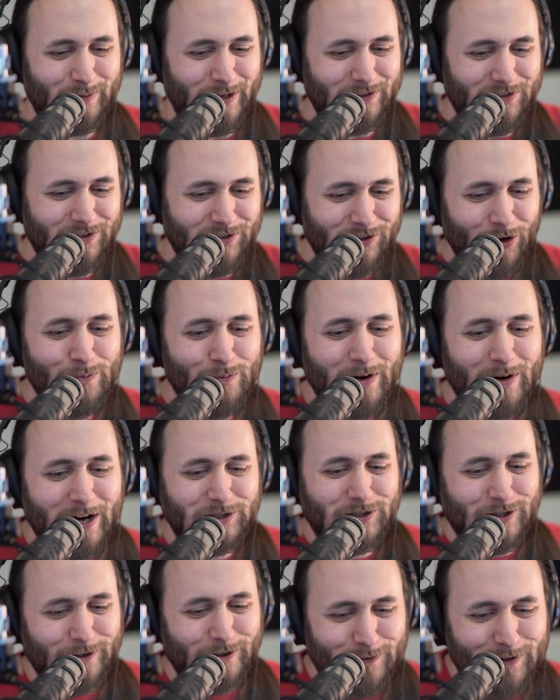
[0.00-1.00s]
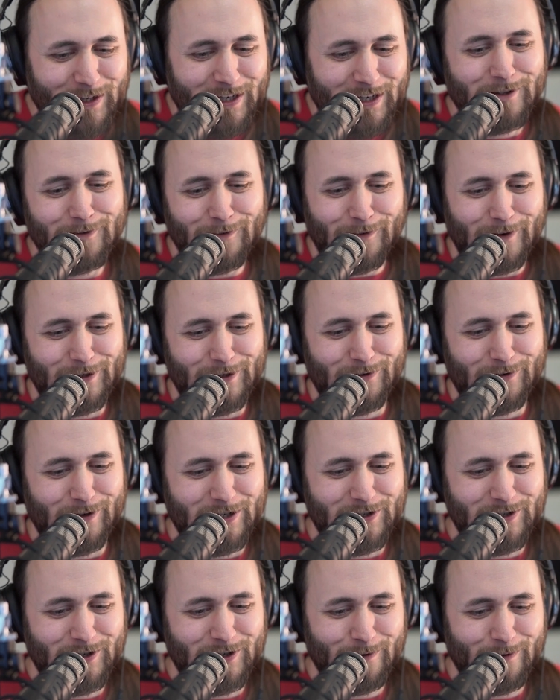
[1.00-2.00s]
but so much of the
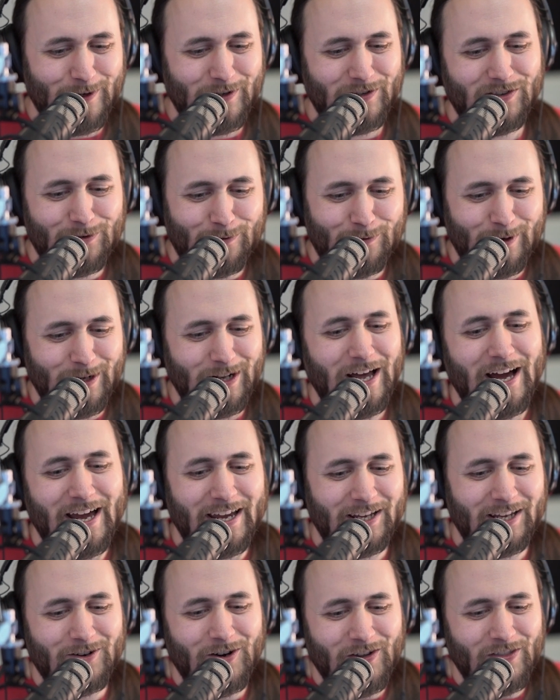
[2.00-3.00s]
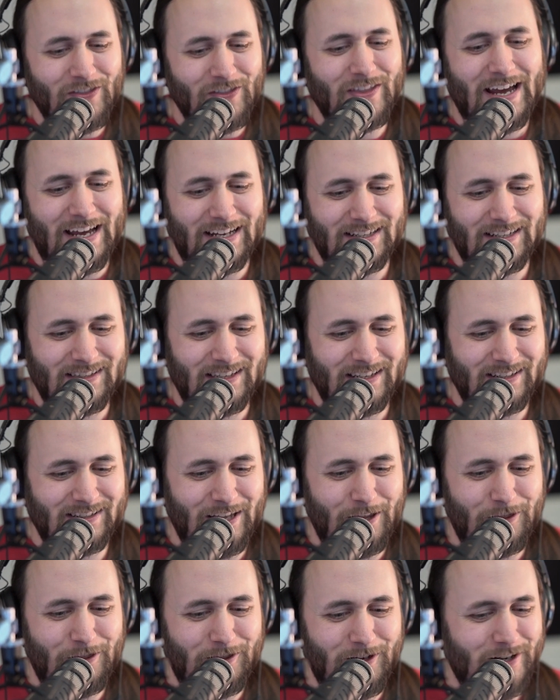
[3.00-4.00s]
infrastructure was relying on that
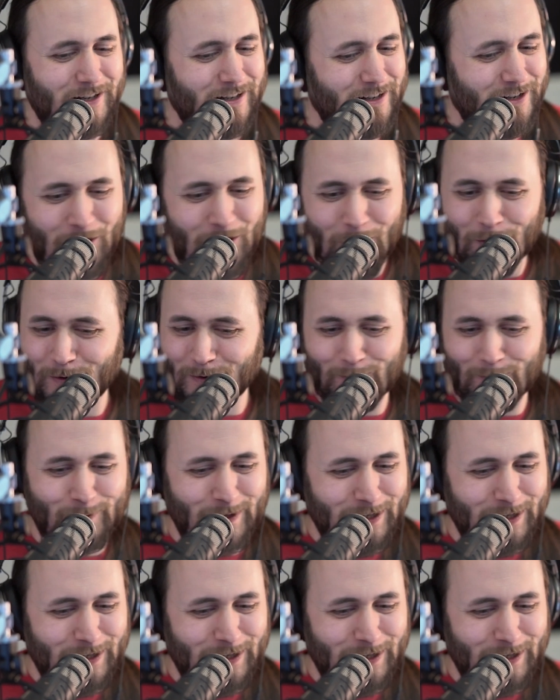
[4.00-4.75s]
they thought, no,